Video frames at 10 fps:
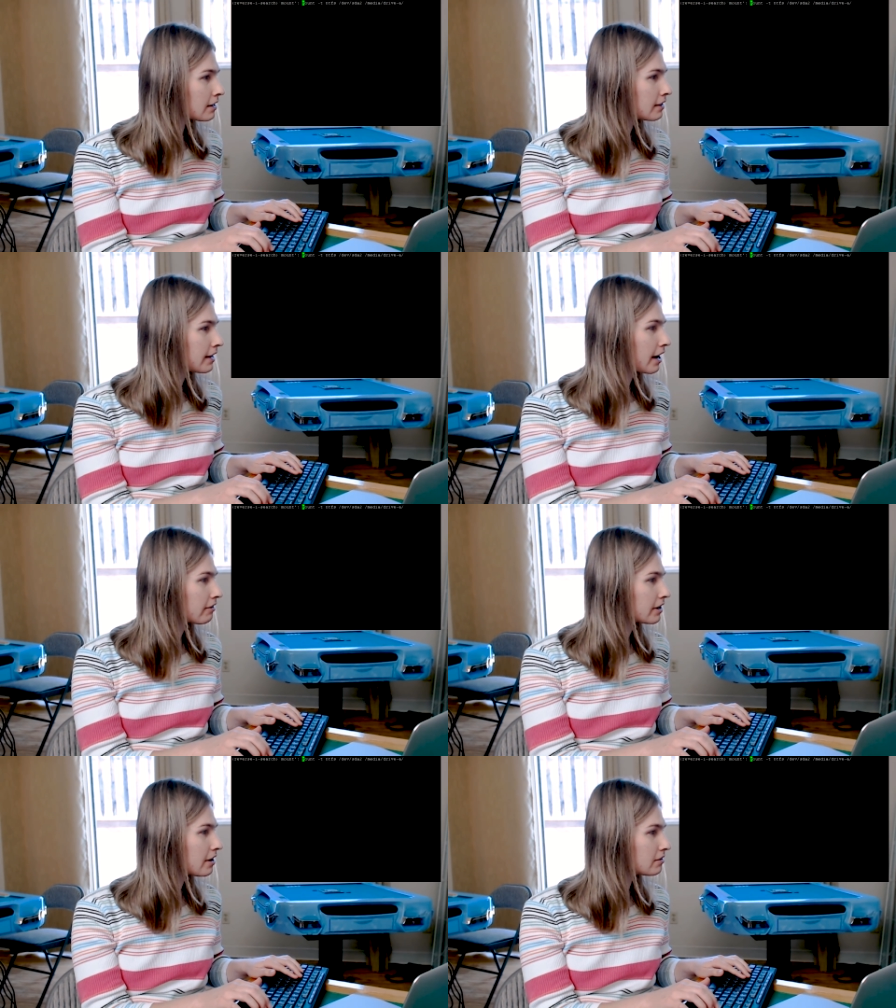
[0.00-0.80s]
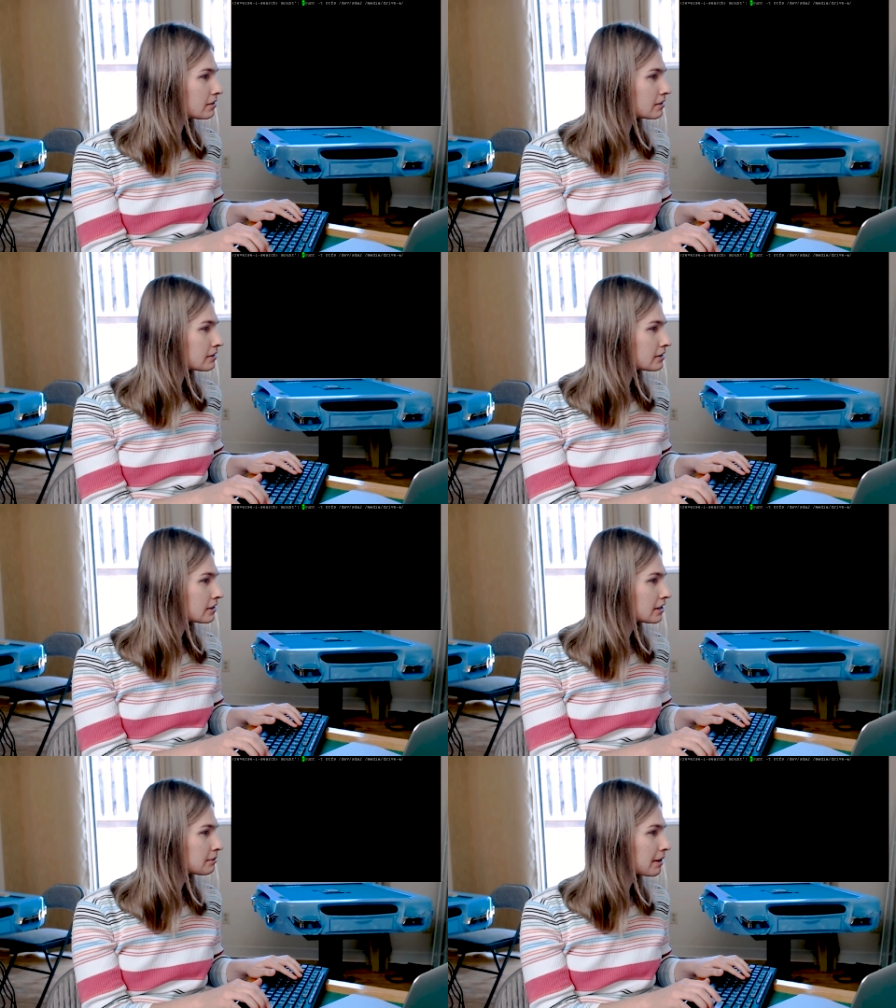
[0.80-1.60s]
There we go. So
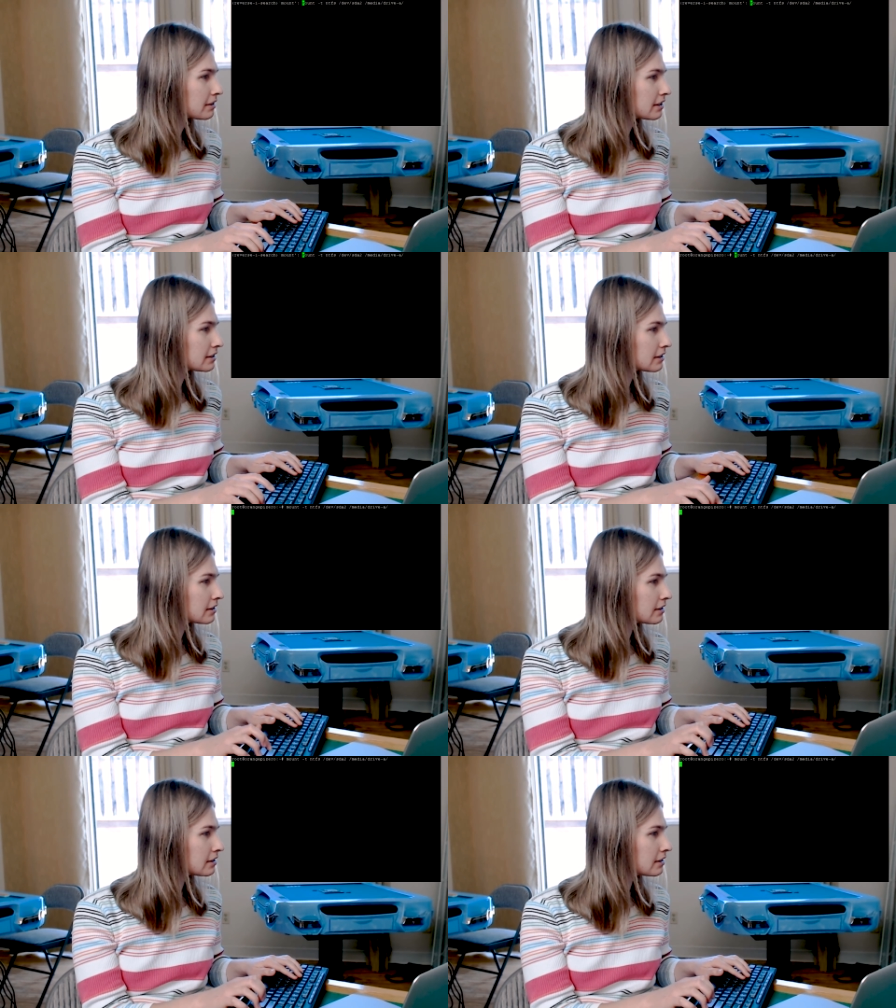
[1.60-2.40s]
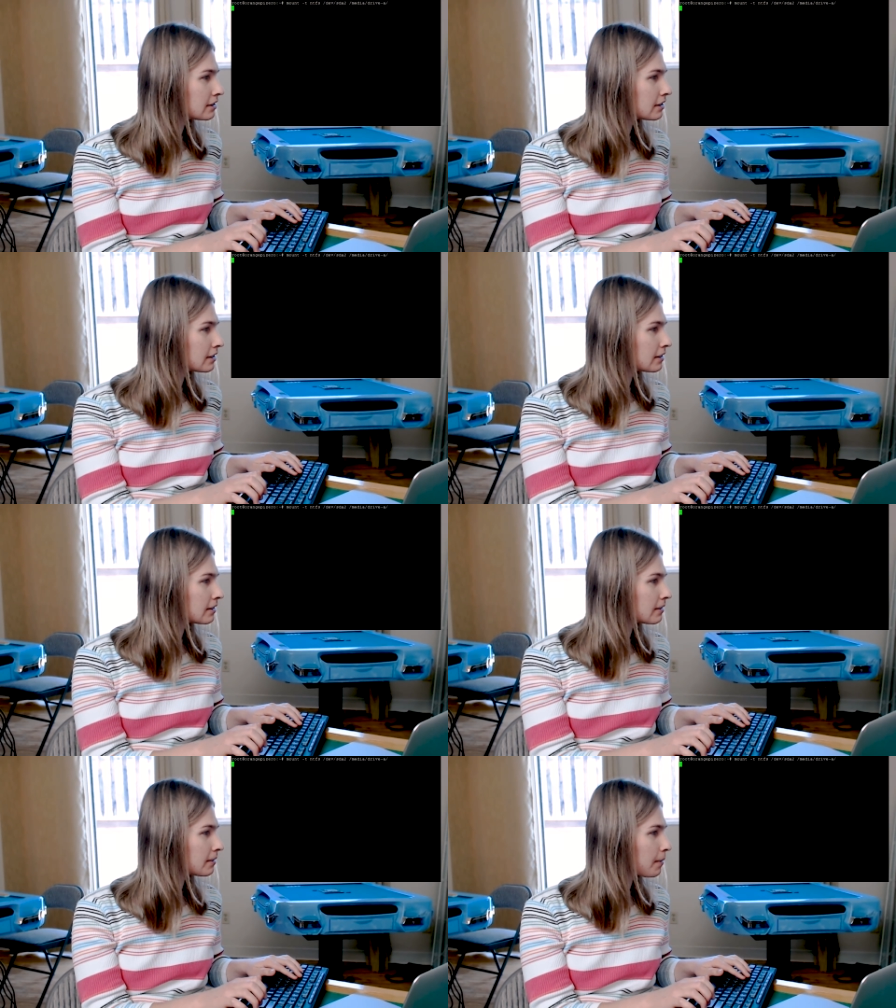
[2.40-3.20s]
let's mount this.
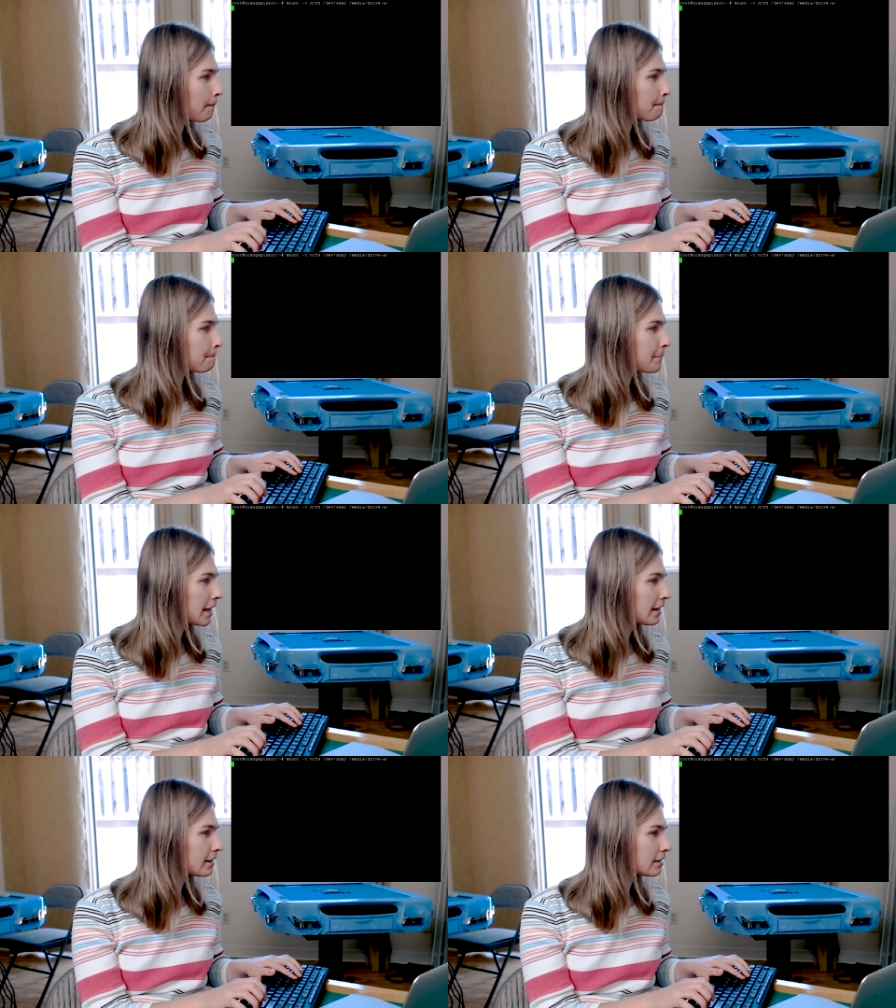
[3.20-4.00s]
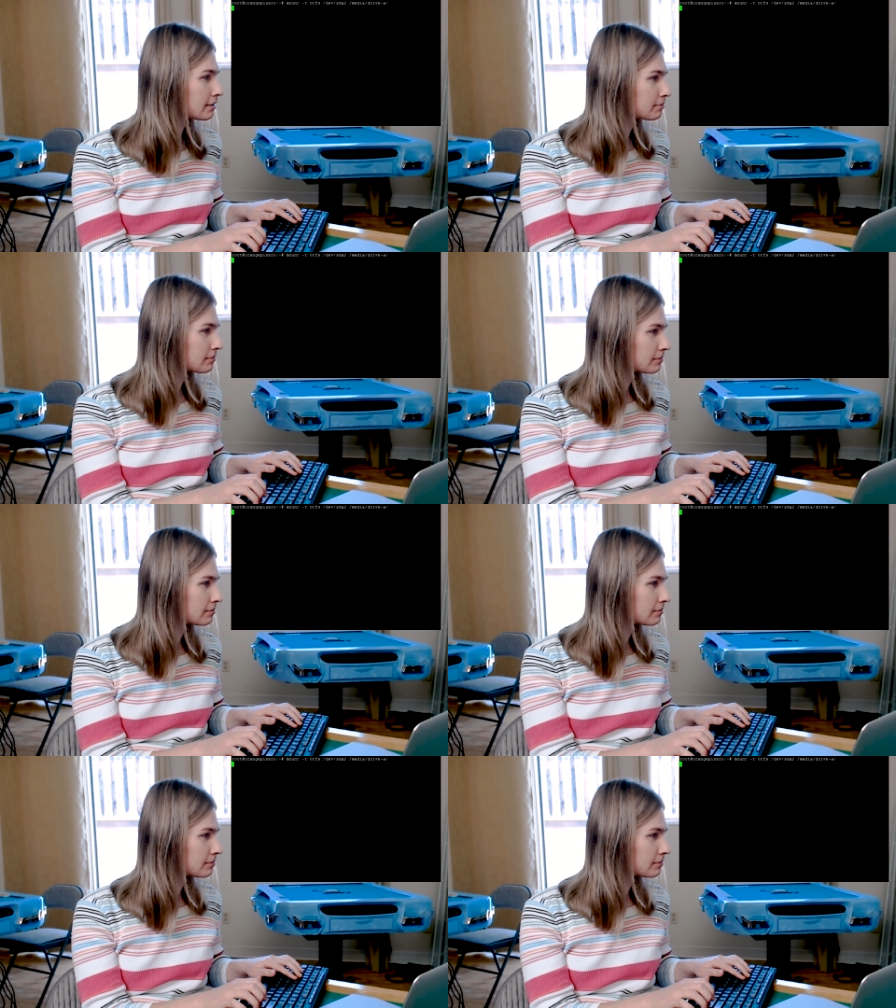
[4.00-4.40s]
Bam.